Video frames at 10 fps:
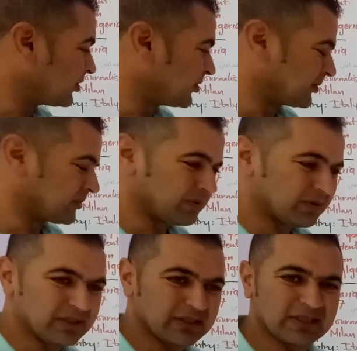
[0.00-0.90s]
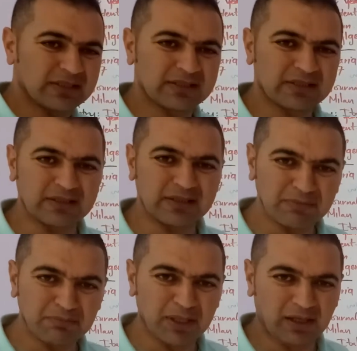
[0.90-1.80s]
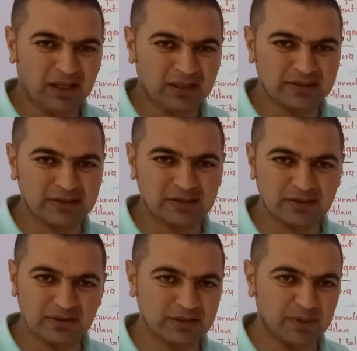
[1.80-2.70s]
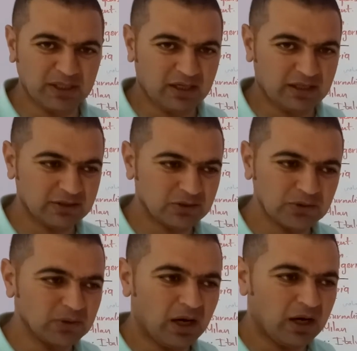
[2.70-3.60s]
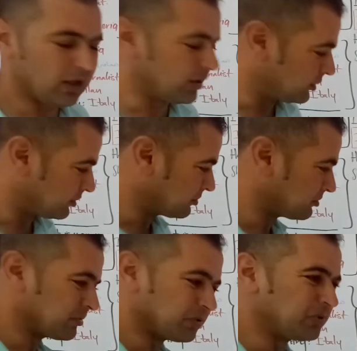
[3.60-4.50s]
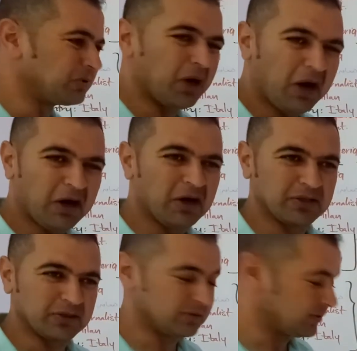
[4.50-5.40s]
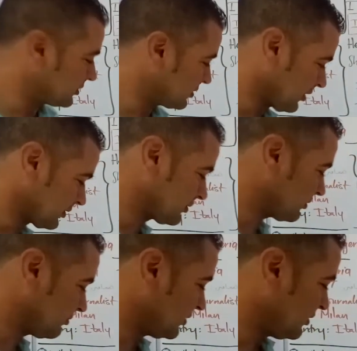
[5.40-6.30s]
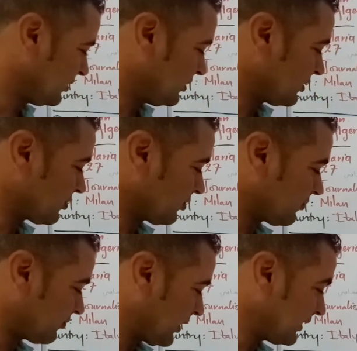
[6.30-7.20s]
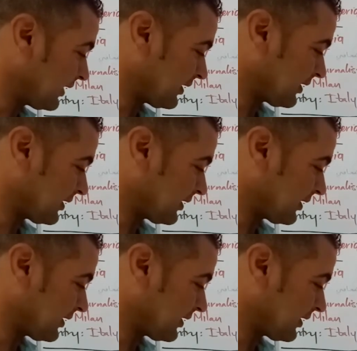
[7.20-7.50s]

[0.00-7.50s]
you? This is impolite, not polite. Who are you? Who are you? It's not, it's not friendly,